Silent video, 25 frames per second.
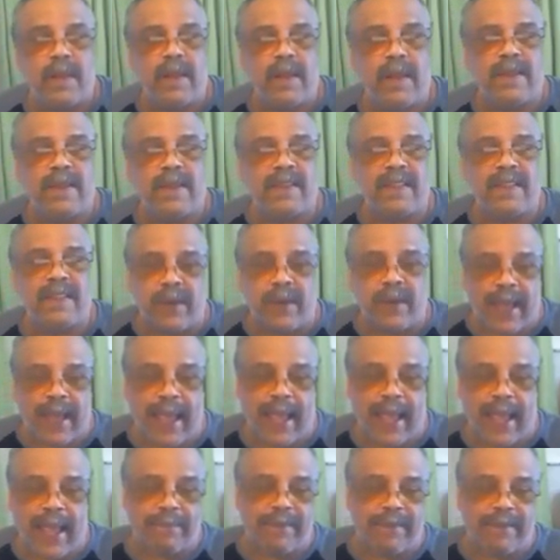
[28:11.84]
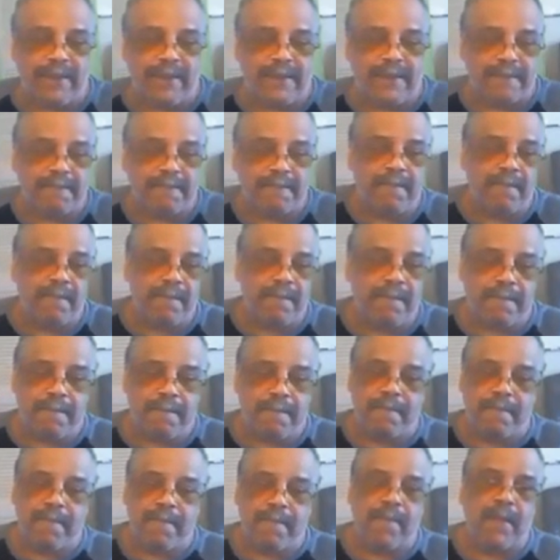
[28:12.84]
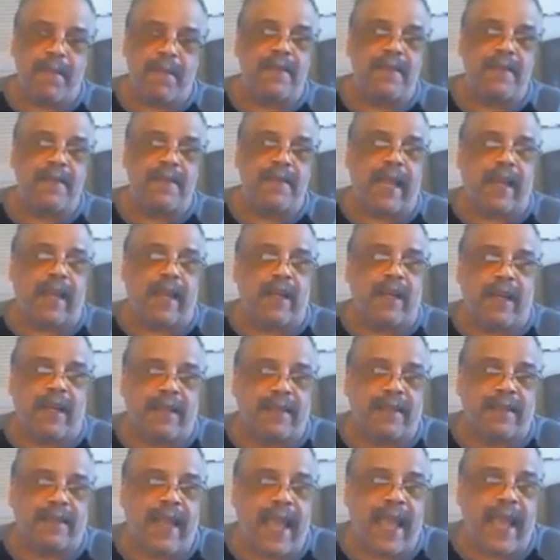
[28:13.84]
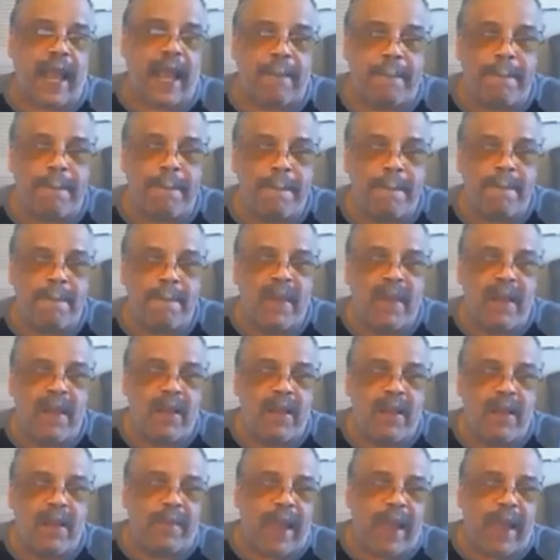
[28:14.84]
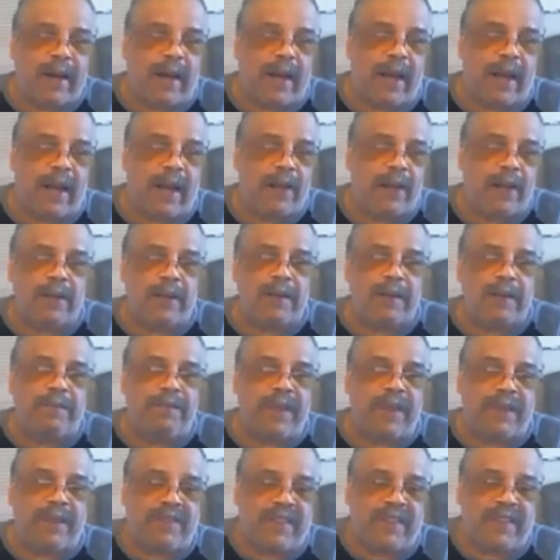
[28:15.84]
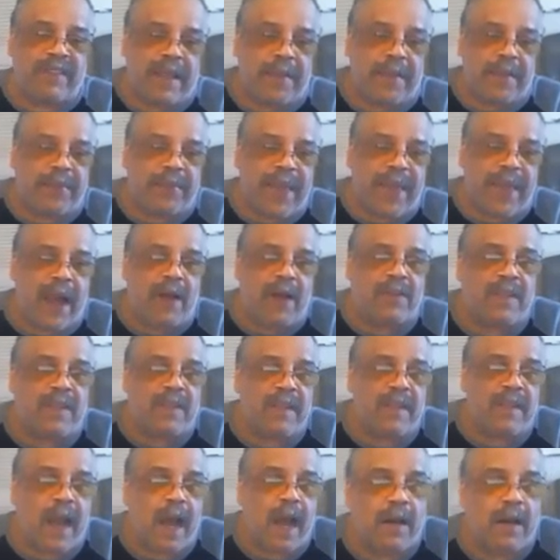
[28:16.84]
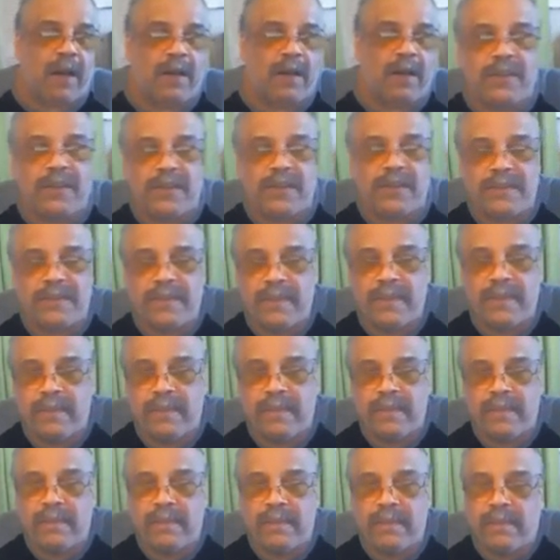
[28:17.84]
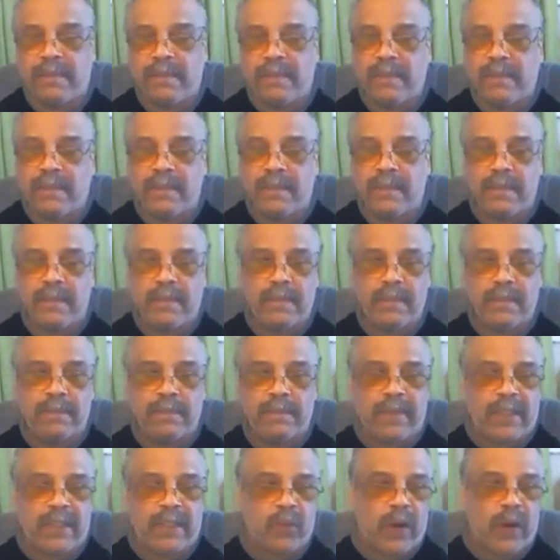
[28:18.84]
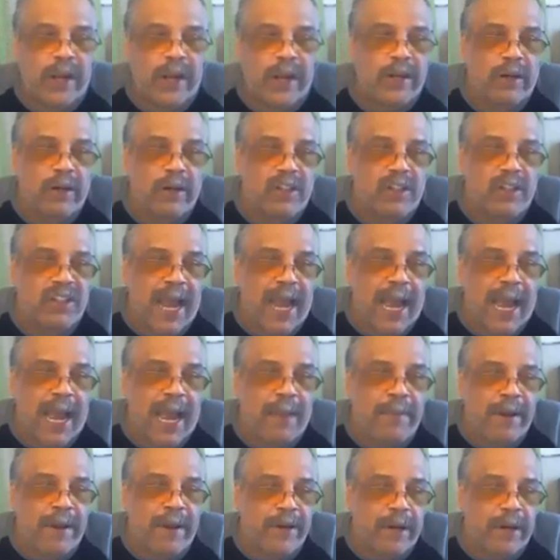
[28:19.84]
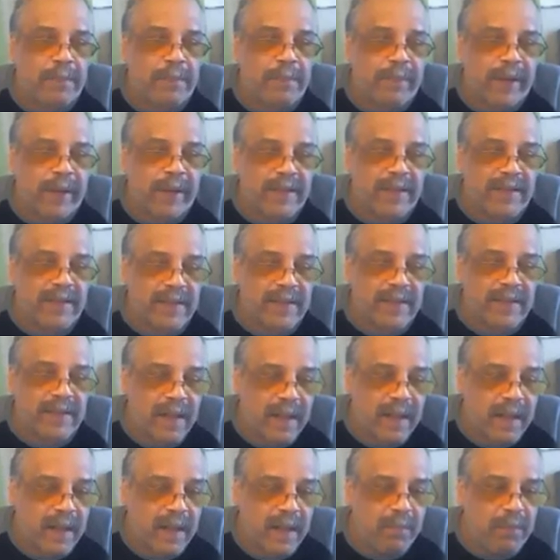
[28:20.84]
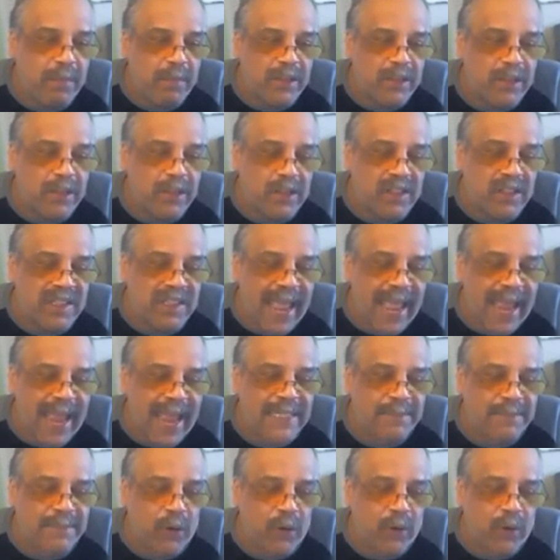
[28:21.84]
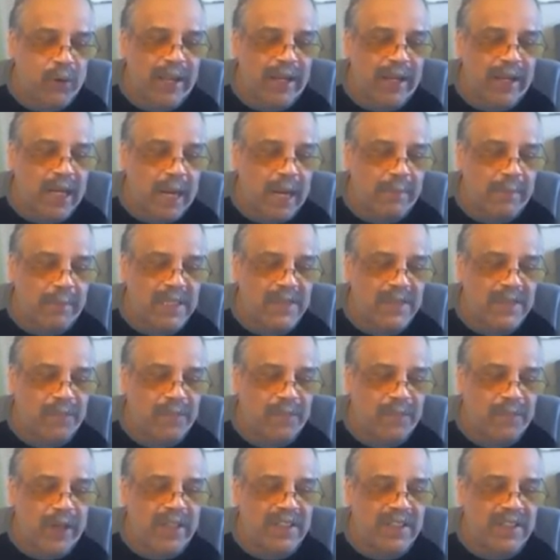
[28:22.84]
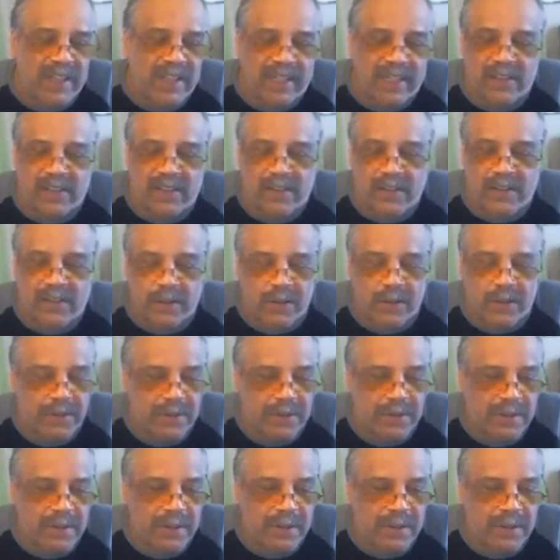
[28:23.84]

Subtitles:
Let's see what happened. Take a look at that. You made $115,000 between your job and your business, but your taxable income is $46,200.